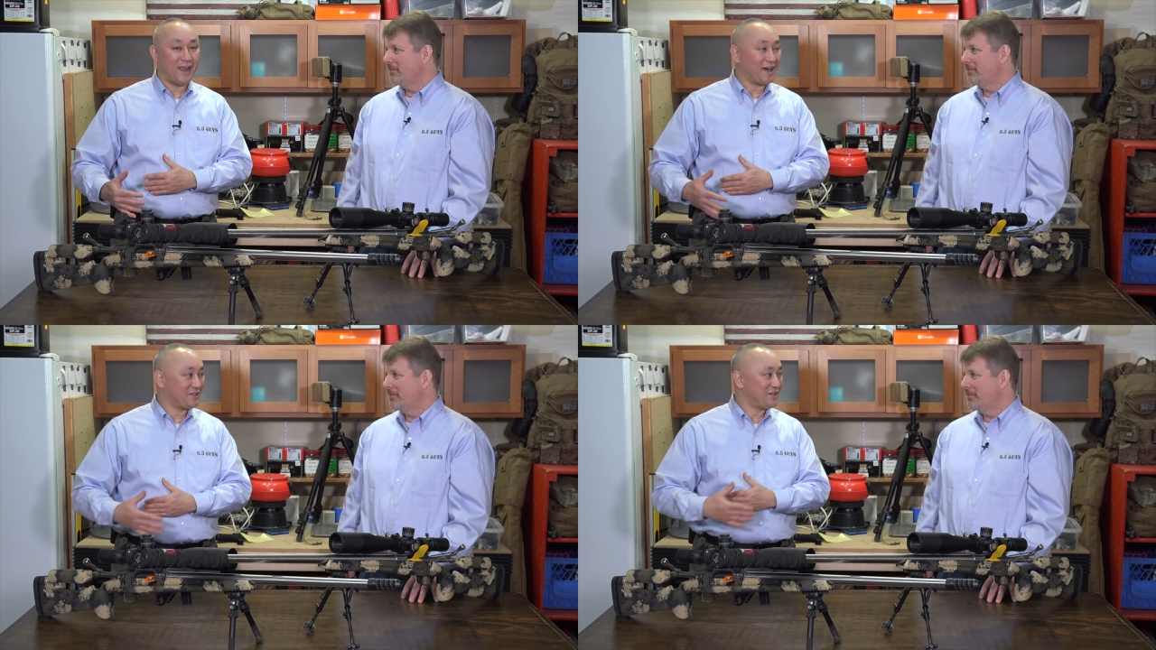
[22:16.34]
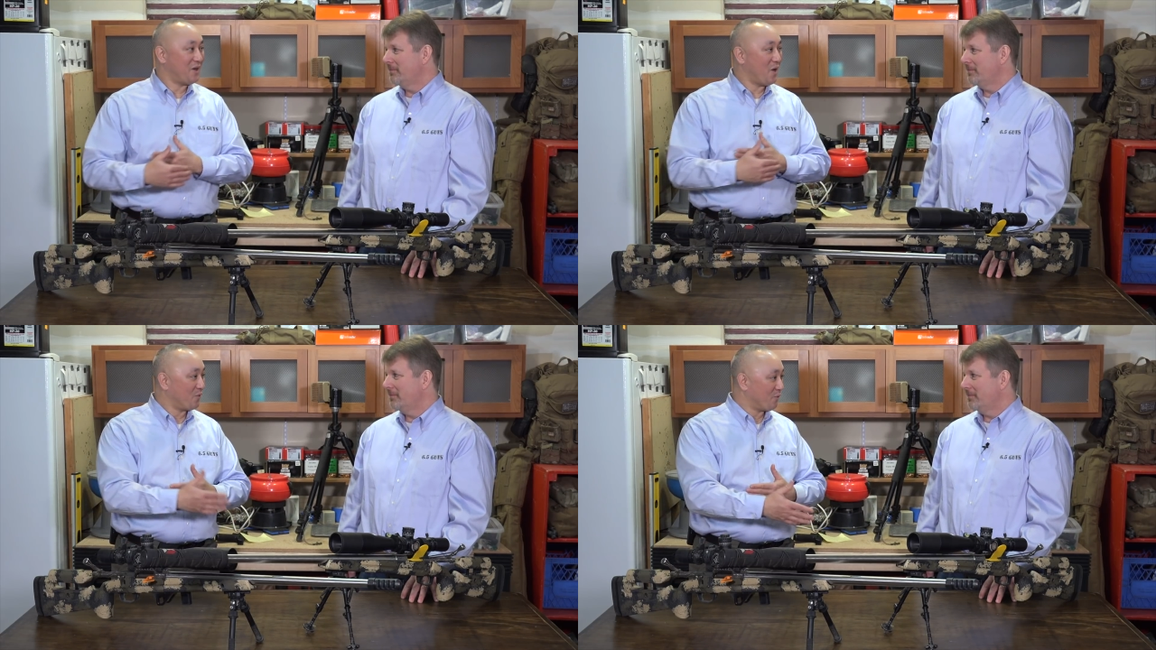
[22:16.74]

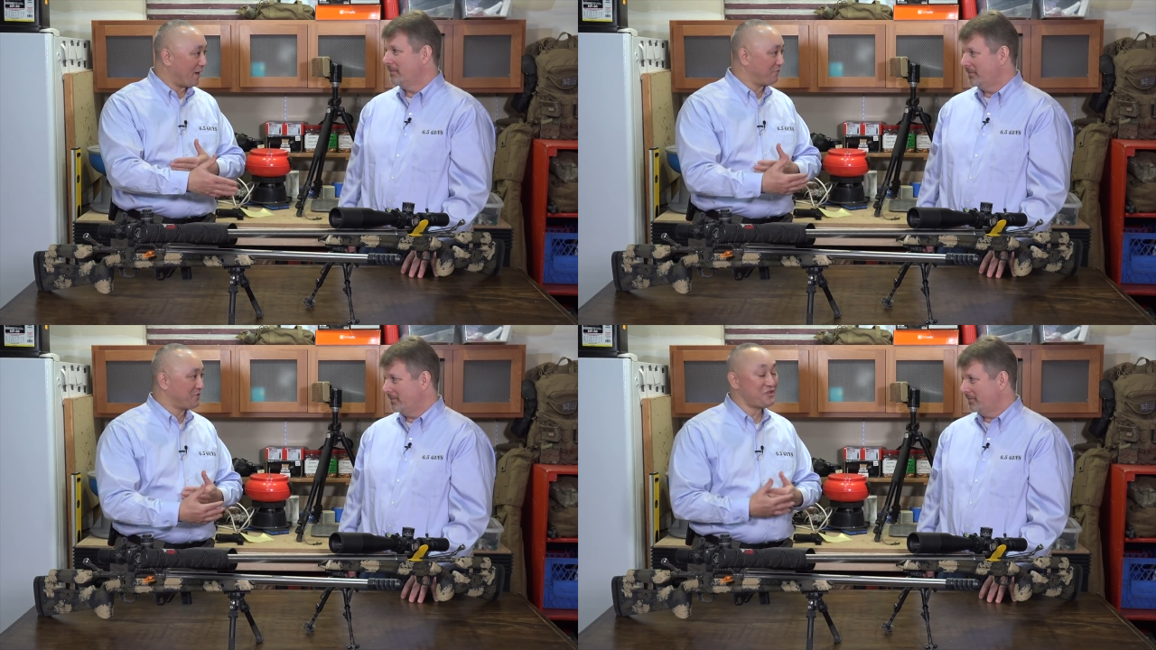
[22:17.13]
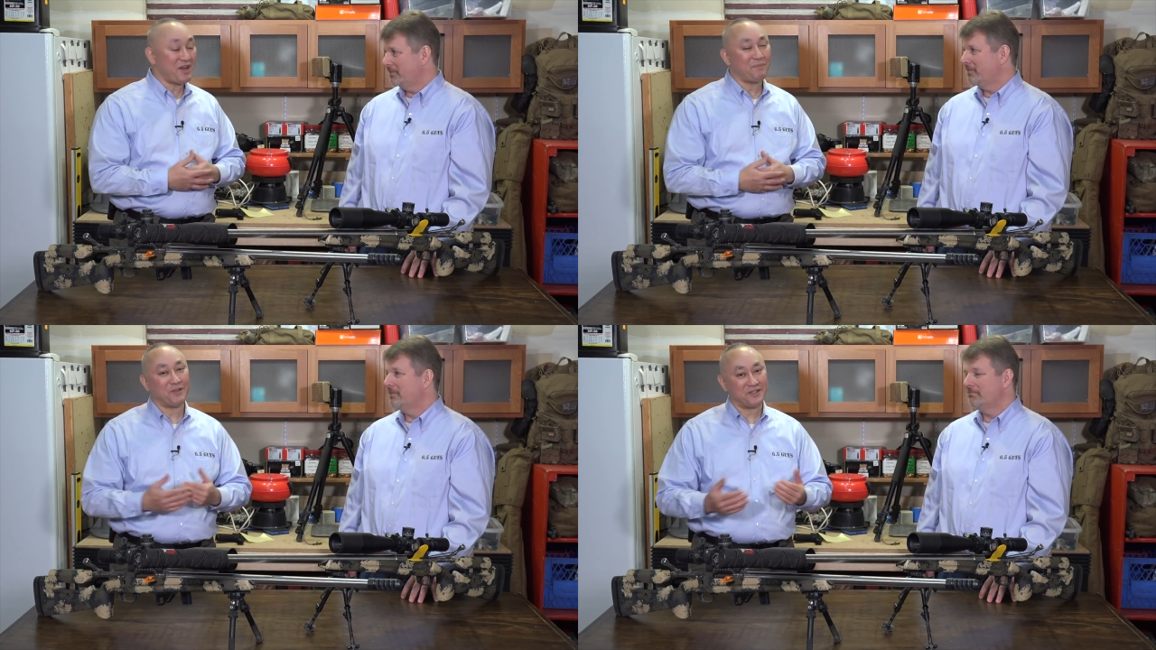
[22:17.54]
Speaker 1: actually own rifles
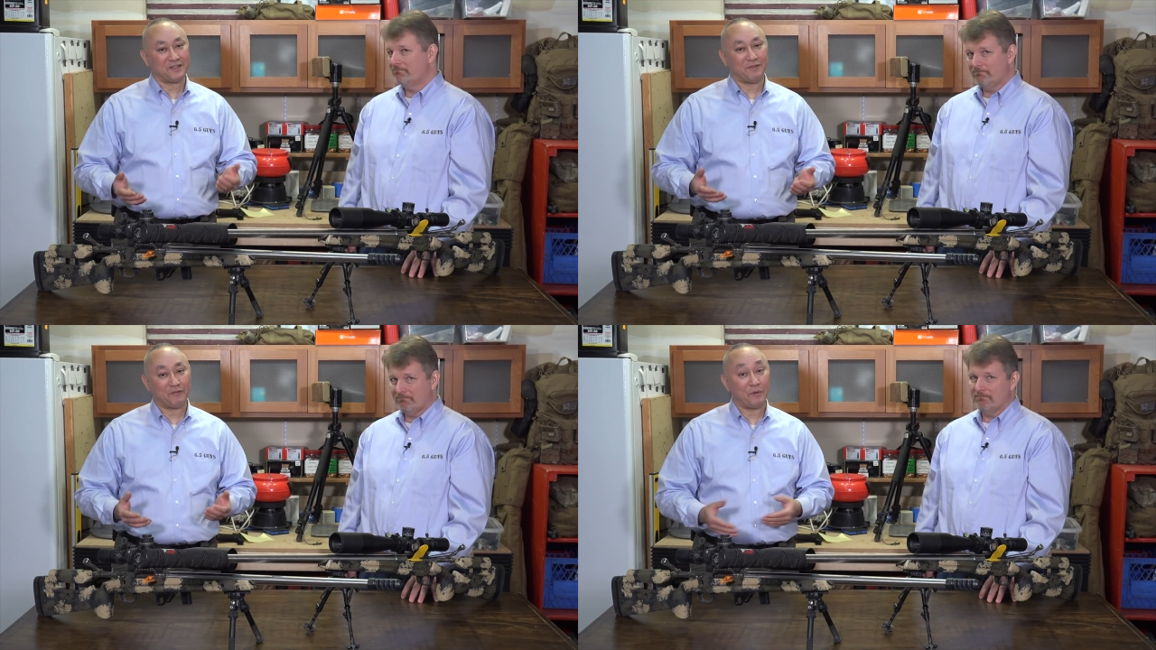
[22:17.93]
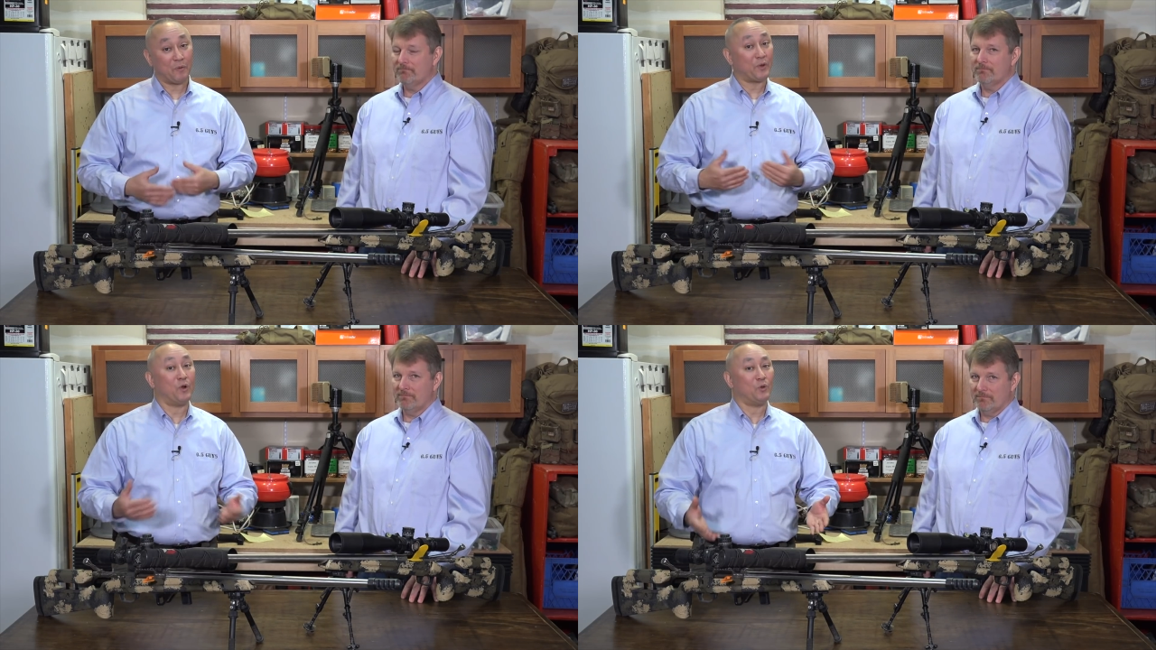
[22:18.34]
chambered in 6.5
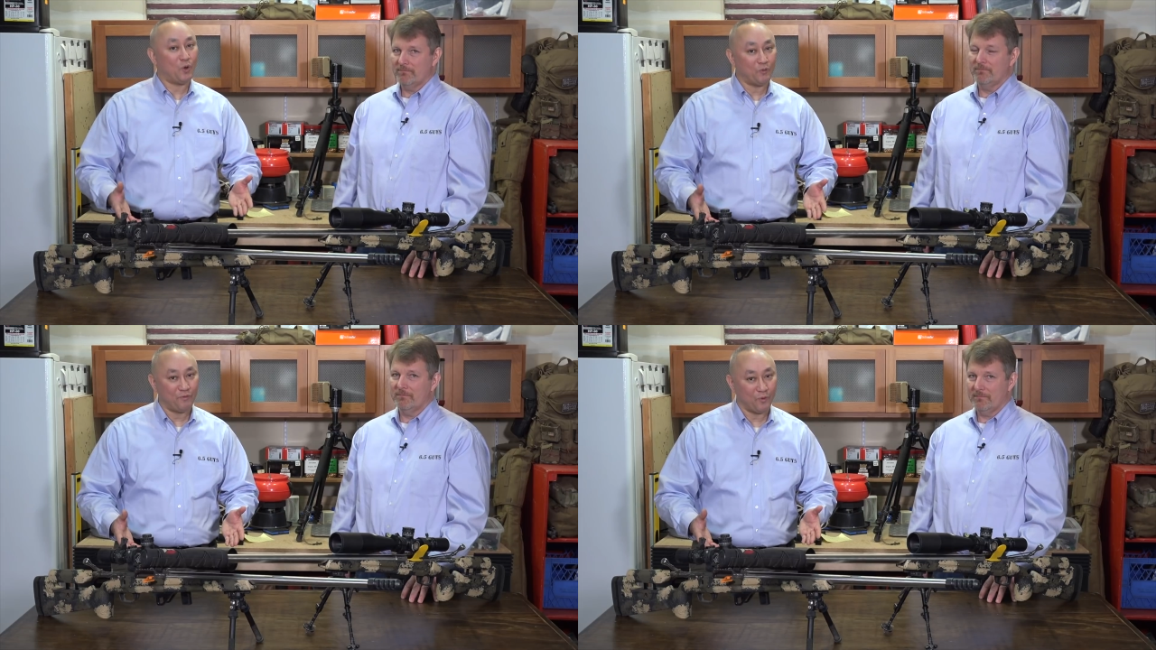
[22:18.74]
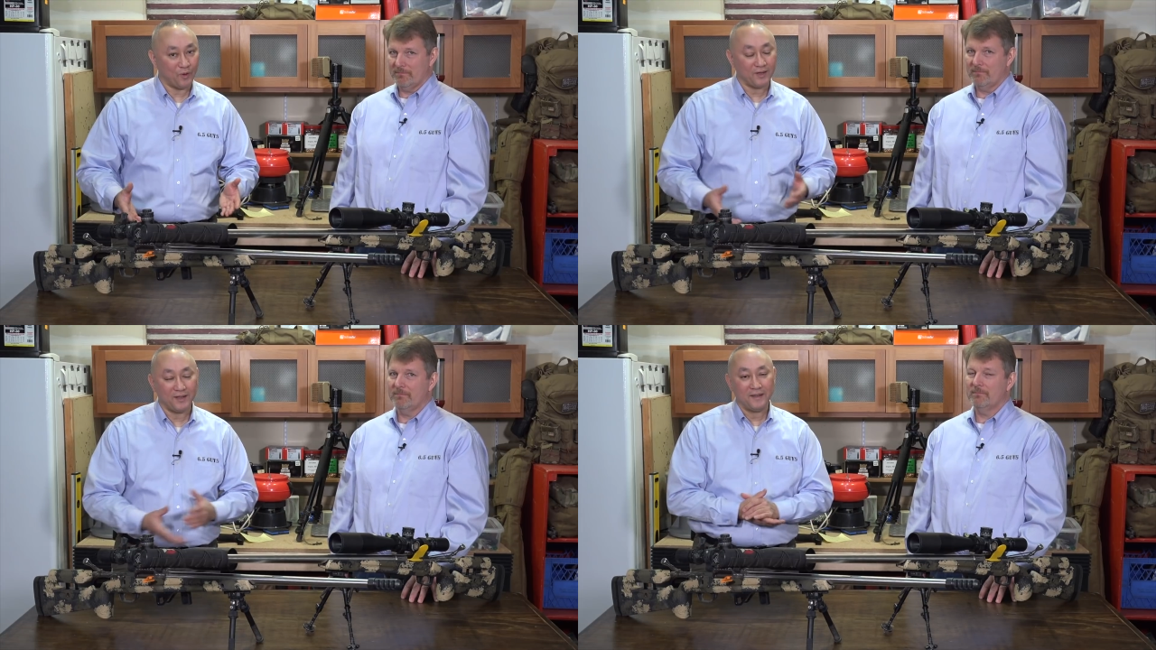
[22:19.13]
Creedmoor. We don't load
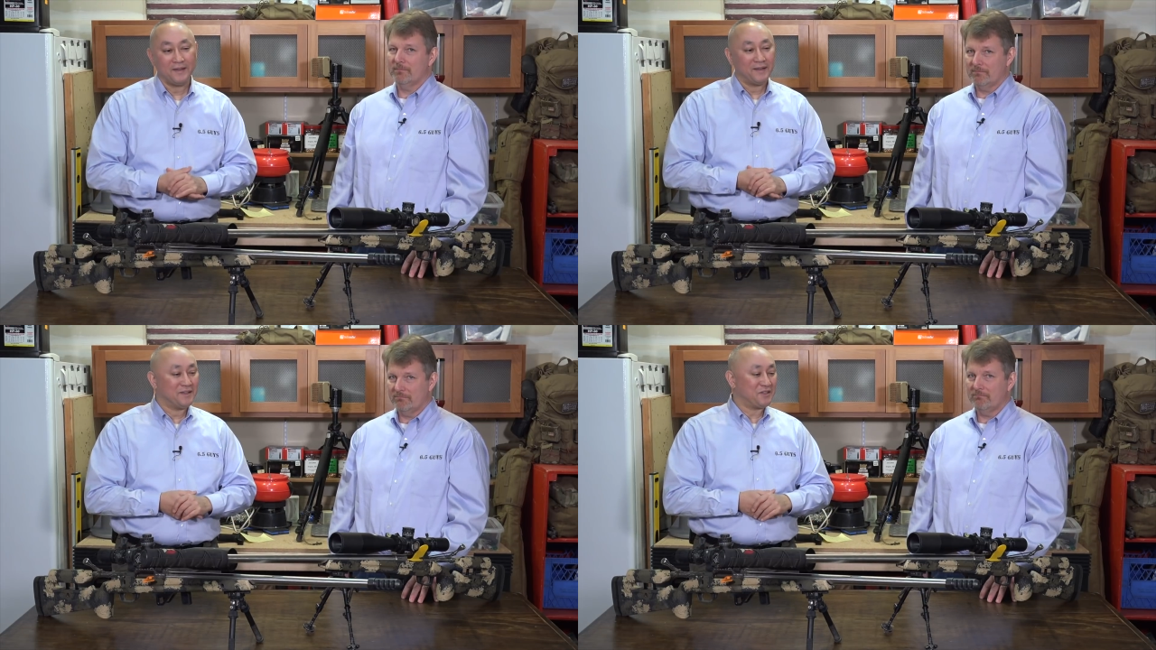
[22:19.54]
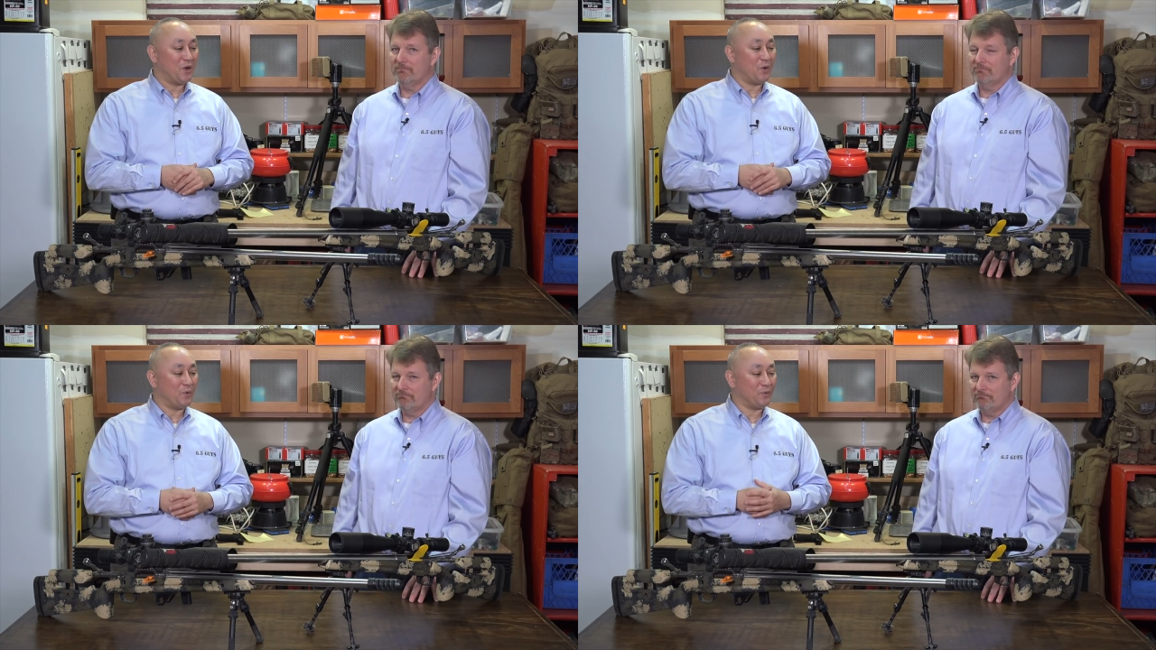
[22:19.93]
for it.
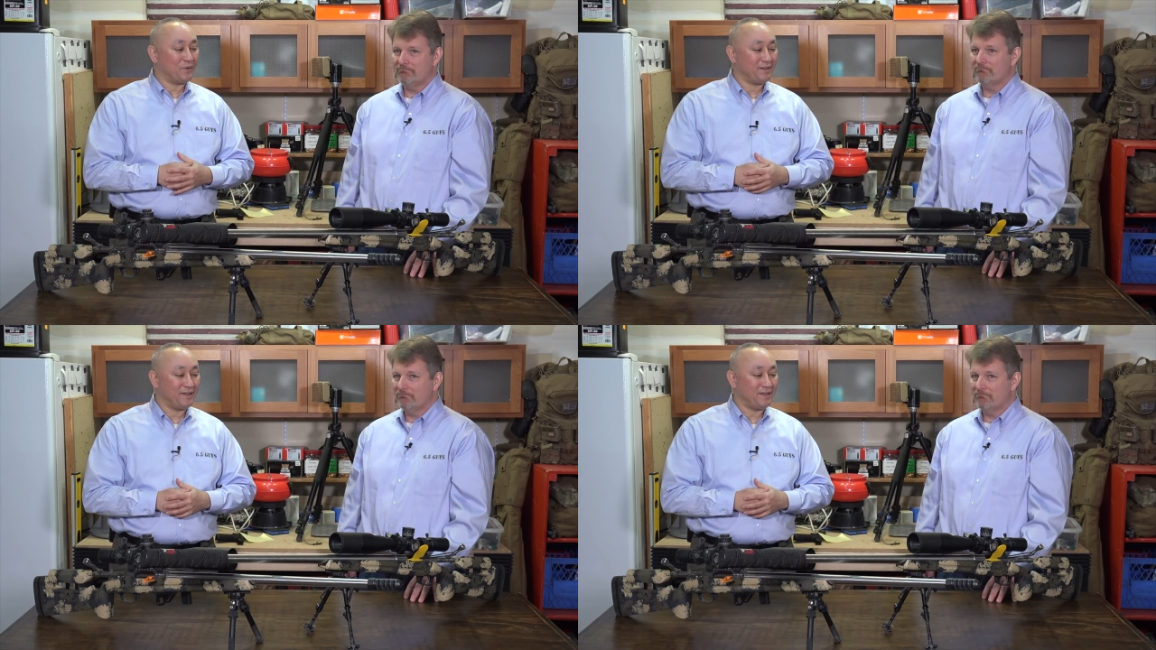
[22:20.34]
So,